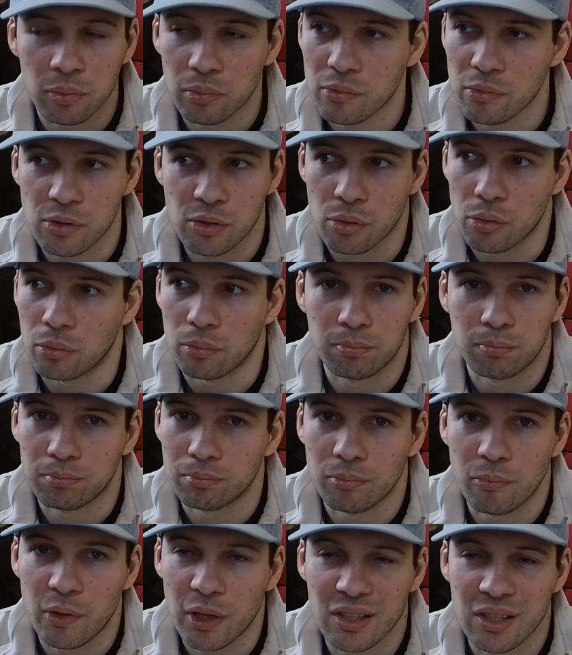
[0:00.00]
So
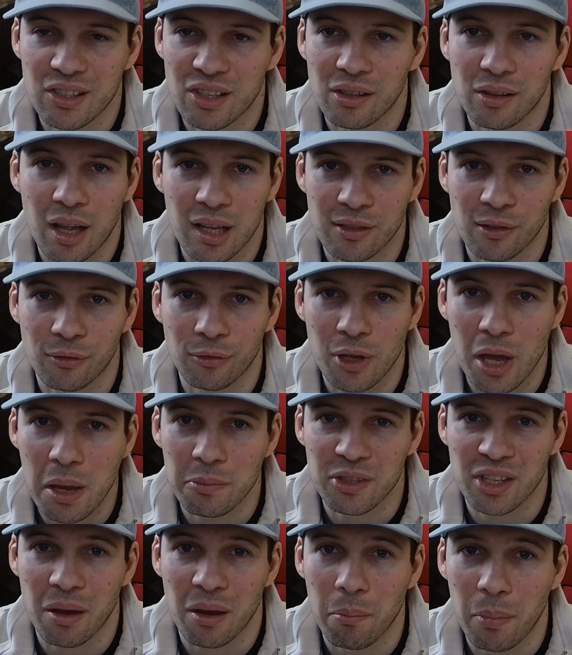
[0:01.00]
we can see lots of
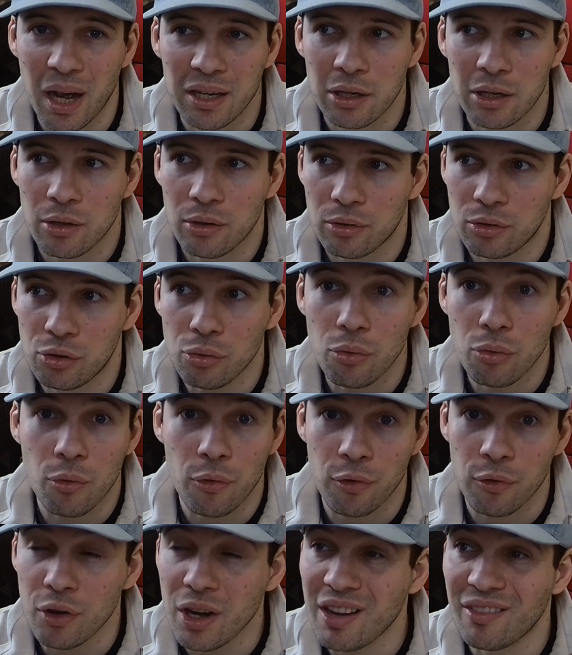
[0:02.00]
games combining 2,
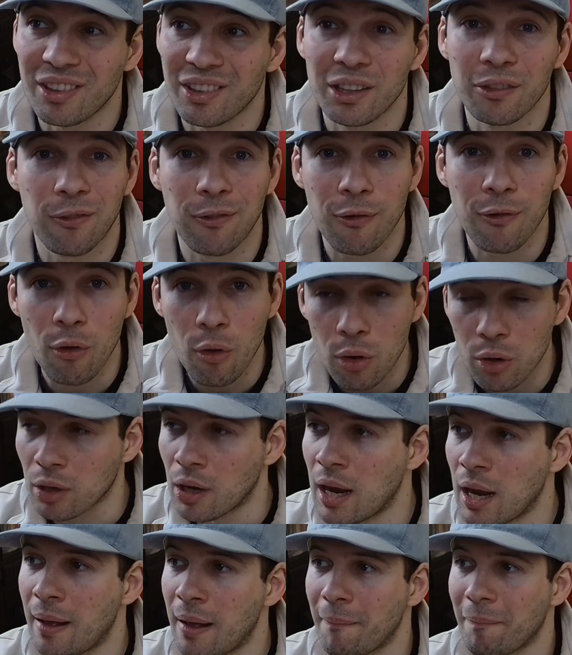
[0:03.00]
3, even 4
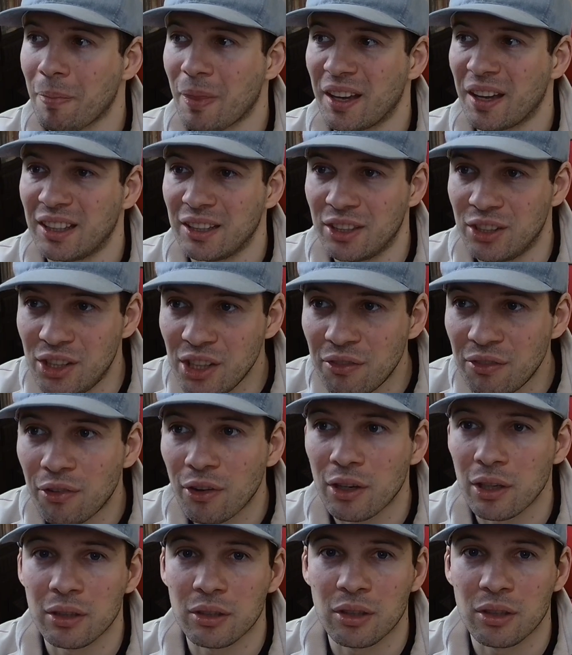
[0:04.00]

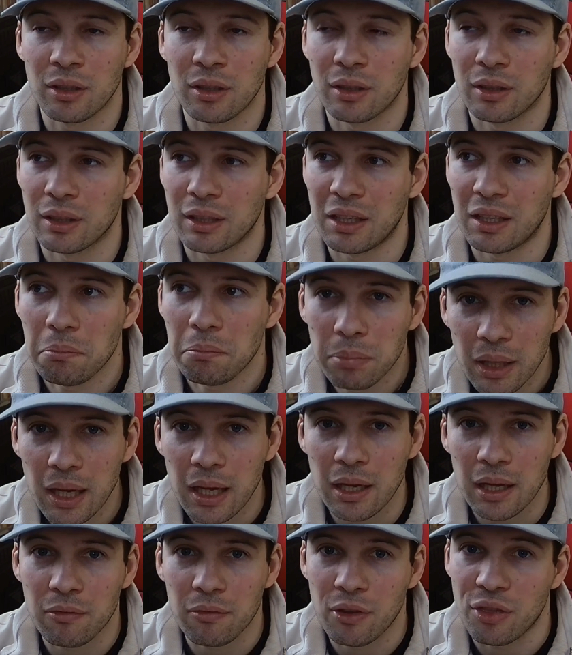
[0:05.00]
different
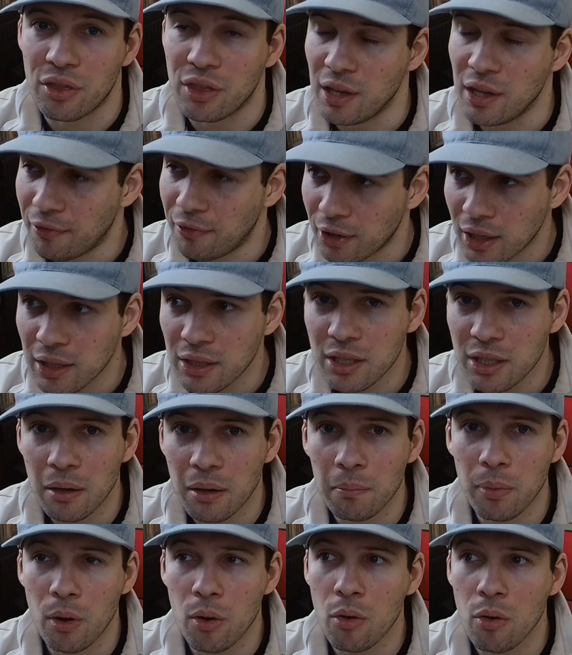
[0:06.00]
gameplay with different
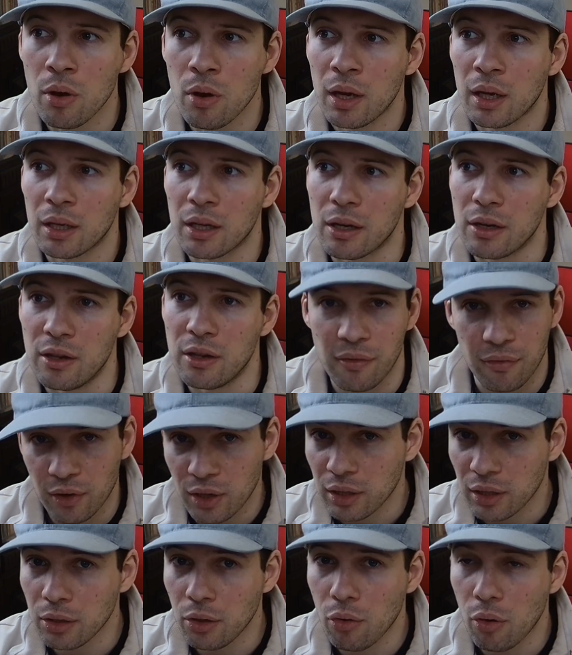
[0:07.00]
tempo,
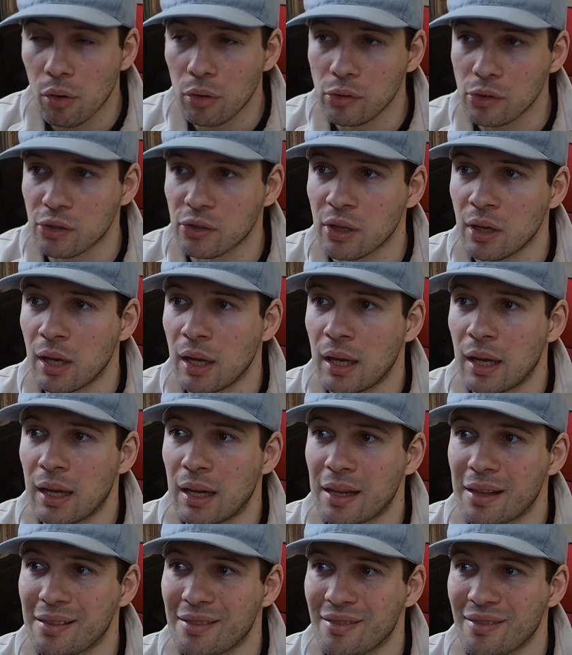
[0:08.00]
different goals,
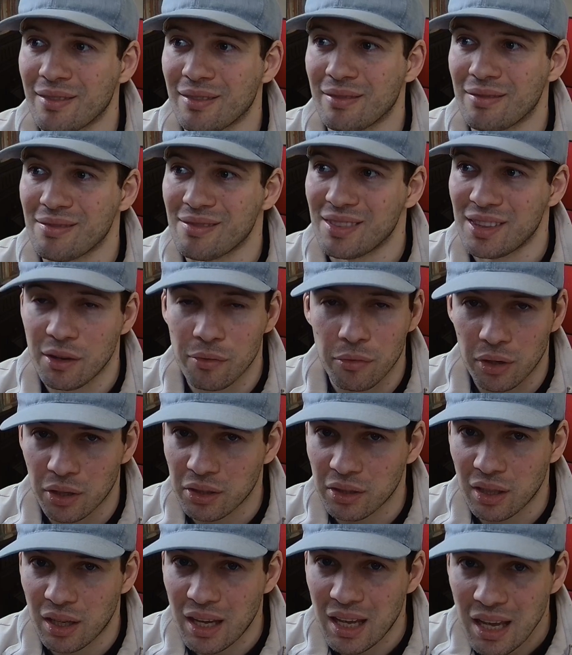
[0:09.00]

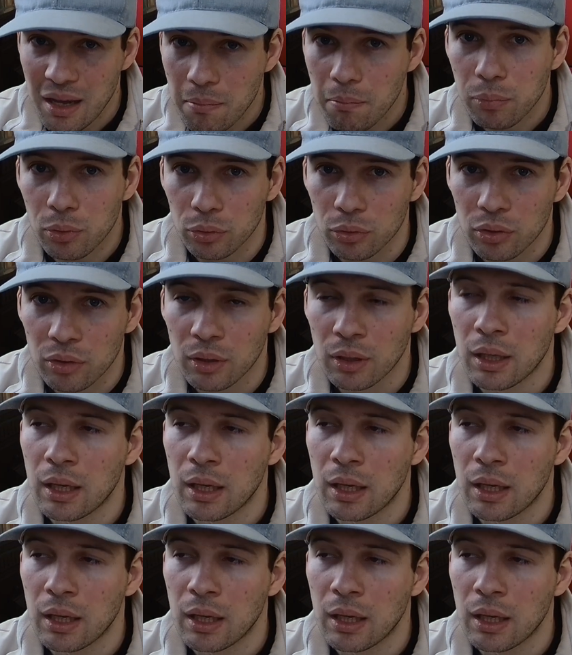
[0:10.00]
different input.